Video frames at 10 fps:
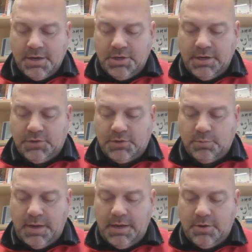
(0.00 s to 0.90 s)
She is
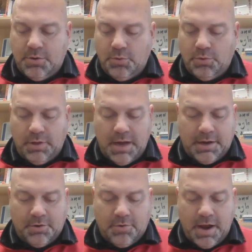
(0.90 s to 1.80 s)
sweet, cool,
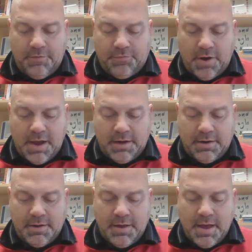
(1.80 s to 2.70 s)
and a great friend.